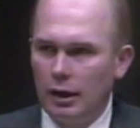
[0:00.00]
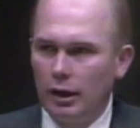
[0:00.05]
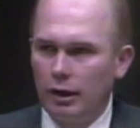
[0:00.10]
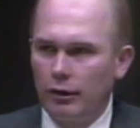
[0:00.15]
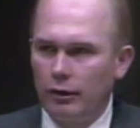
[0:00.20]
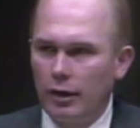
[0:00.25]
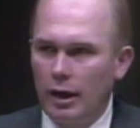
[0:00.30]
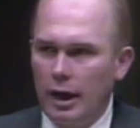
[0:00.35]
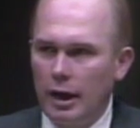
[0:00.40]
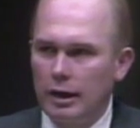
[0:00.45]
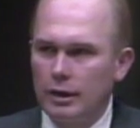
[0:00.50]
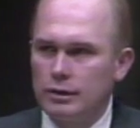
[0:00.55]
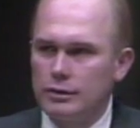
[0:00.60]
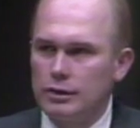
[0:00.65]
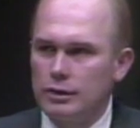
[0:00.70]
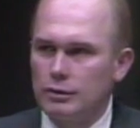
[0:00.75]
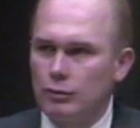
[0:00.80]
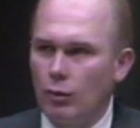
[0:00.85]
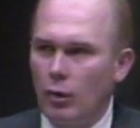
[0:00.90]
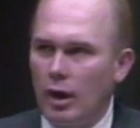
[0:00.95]
Elder
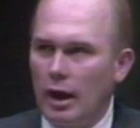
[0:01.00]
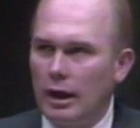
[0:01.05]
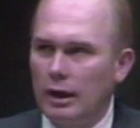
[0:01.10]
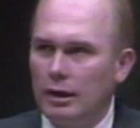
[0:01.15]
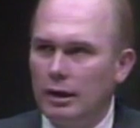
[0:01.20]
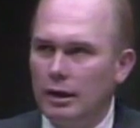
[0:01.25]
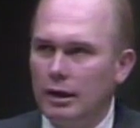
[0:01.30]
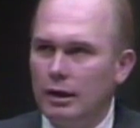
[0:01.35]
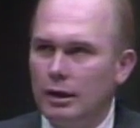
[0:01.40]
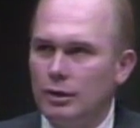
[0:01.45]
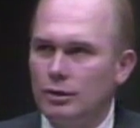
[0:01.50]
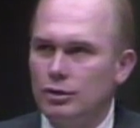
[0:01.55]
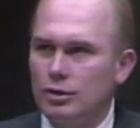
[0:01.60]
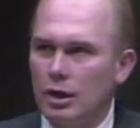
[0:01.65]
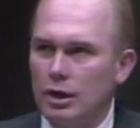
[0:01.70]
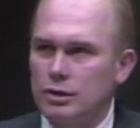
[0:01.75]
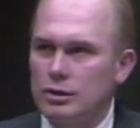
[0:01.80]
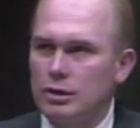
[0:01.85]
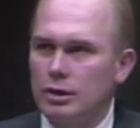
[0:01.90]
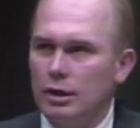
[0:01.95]
Hanks is widely and
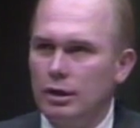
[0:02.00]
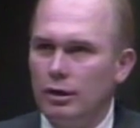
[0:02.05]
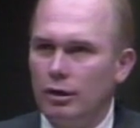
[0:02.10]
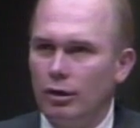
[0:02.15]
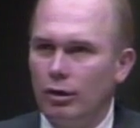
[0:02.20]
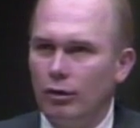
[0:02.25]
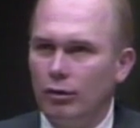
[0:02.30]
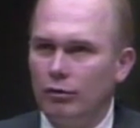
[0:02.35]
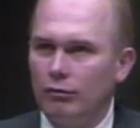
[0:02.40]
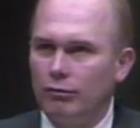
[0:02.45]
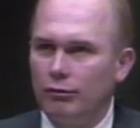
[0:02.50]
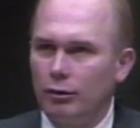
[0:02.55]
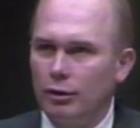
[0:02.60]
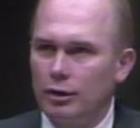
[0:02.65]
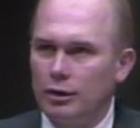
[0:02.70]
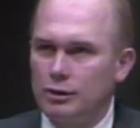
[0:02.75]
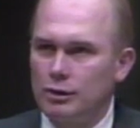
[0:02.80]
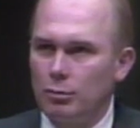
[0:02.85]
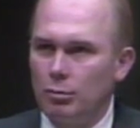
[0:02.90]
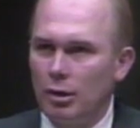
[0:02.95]
justly known
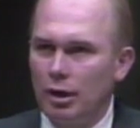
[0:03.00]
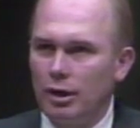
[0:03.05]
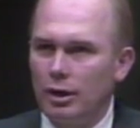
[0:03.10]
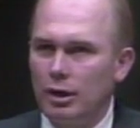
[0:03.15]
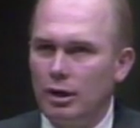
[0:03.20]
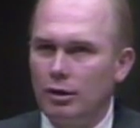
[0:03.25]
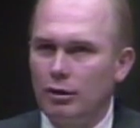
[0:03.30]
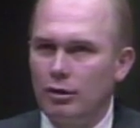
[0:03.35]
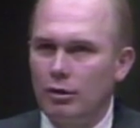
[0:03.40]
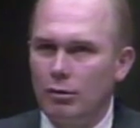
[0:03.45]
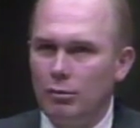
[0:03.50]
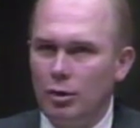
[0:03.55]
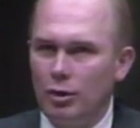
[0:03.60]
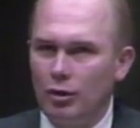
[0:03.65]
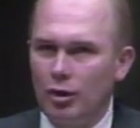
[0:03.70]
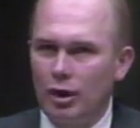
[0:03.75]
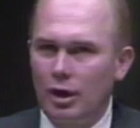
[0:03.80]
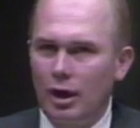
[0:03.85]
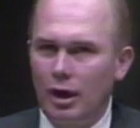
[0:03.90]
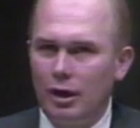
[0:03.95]
for his ability to
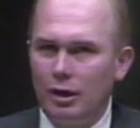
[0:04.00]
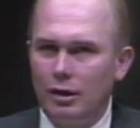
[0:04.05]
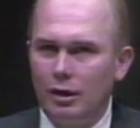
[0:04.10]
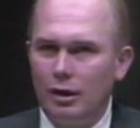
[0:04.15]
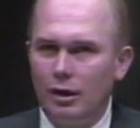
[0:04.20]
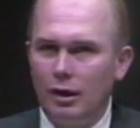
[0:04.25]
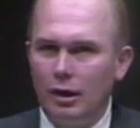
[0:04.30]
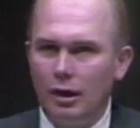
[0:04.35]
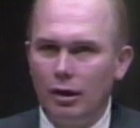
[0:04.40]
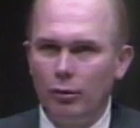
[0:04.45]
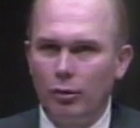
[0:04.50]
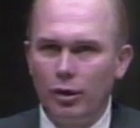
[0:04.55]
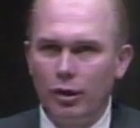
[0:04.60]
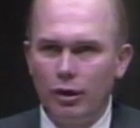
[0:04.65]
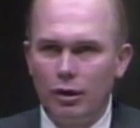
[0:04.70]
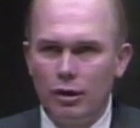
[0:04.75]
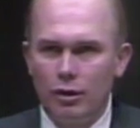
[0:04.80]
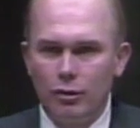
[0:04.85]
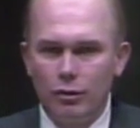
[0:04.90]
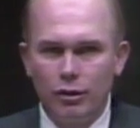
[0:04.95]
communicate with
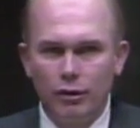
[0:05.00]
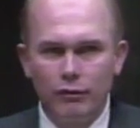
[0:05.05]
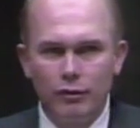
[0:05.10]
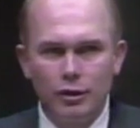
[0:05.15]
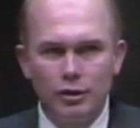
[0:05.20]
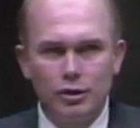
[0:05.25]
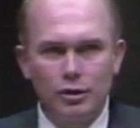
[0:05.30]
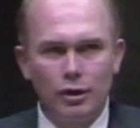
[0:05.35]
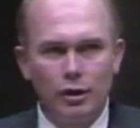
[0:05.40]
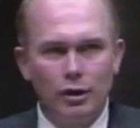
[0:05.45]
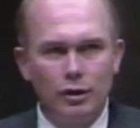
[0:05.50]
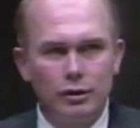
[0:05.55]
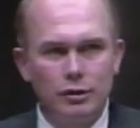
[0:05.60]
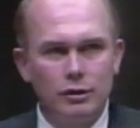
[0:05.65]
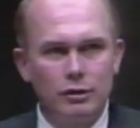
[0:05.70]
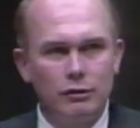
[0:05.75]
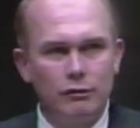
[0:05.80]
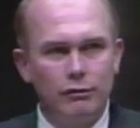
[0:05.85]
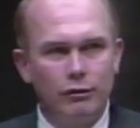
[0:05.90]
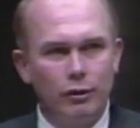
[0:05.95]
the youth of the
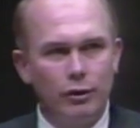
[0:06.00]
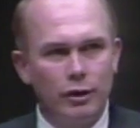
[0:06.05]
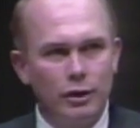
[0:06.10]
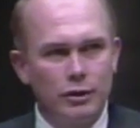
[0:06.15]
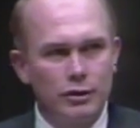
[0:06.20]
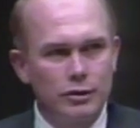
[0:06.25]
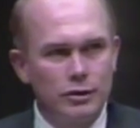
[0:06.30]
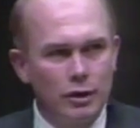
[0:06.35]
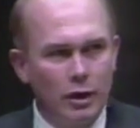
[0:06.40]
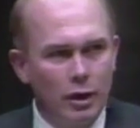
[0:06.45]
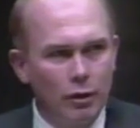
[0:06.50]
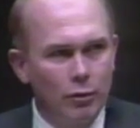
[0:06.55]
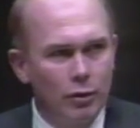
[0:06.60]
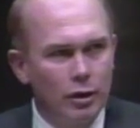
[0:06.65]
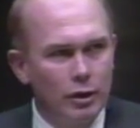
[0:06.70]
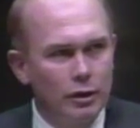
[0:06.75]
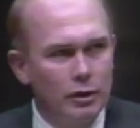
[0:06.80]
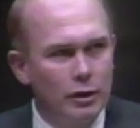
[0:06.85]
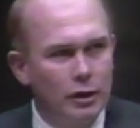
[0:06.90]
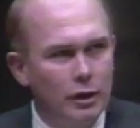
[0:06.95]
church, for his
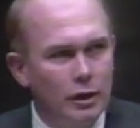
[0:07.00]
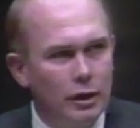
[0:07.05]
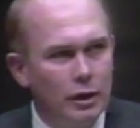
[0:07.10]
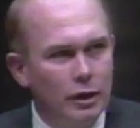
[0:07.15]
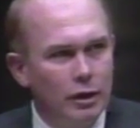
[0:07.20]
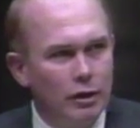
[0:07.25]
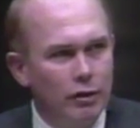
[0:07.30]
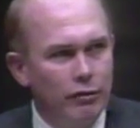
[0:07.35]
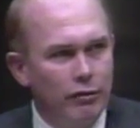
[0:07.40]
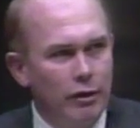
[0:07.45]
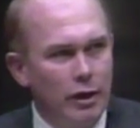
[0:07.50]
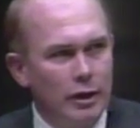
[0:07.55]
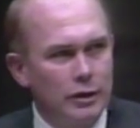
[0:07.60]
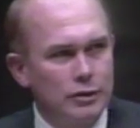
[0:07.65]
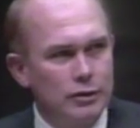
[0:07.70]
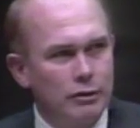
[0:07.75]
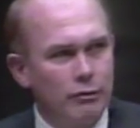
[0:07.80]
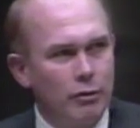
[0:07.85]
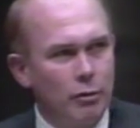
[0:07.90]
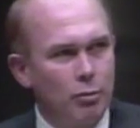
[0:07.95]
stalwart
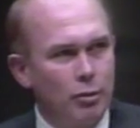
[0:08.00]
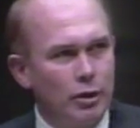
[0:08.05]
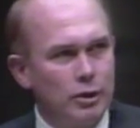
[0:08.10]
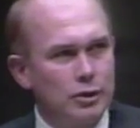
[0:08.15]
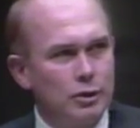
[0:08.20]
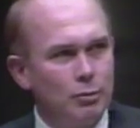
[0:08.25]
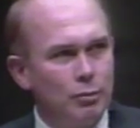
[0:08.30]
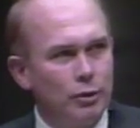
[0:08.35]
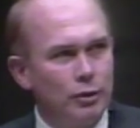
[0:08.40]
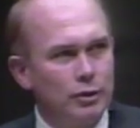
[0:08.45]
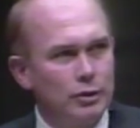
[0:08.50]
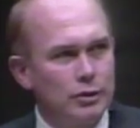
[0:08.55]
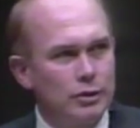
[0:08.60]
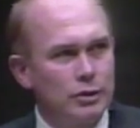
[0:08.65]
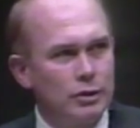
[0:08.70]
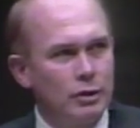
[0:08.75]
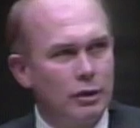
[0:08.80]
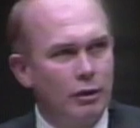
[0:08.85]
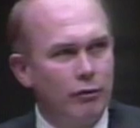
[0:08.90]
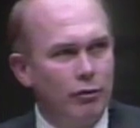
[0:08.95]
defense of the
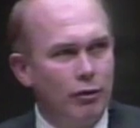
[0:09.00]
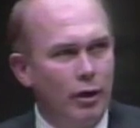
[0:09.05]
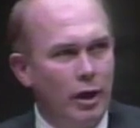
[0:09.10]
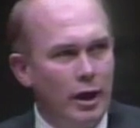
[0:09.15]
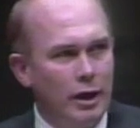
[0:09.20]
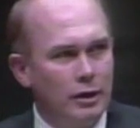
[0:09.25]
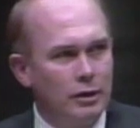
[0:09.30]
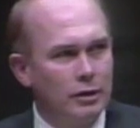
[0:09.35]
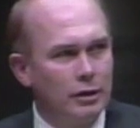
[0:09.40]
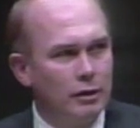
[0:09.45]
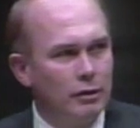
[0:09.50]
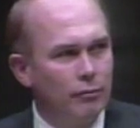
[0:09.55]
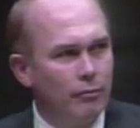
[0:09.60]
principles of right,